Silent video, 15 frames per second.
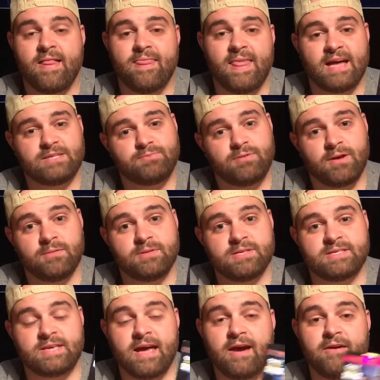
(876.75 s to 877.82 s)
That's probably the
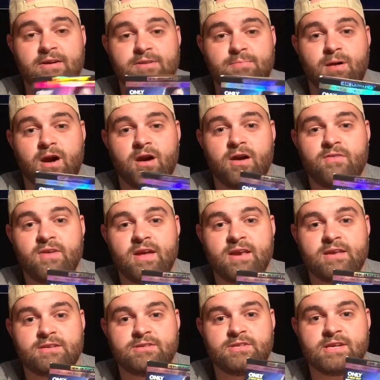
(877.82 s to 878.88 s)
scariest part of
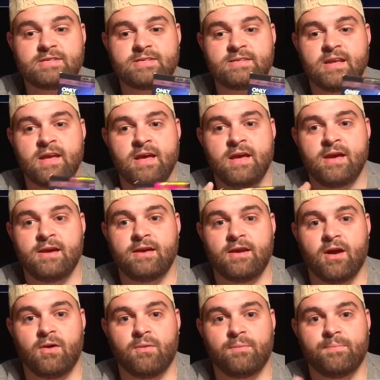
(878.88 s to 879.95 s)
it, is just, you
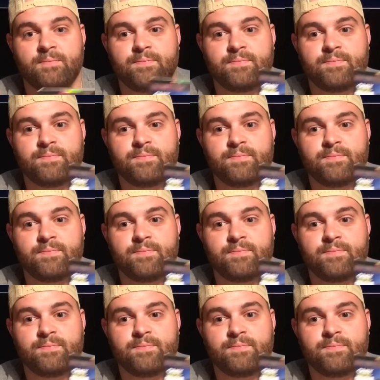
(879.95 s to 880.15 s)
know,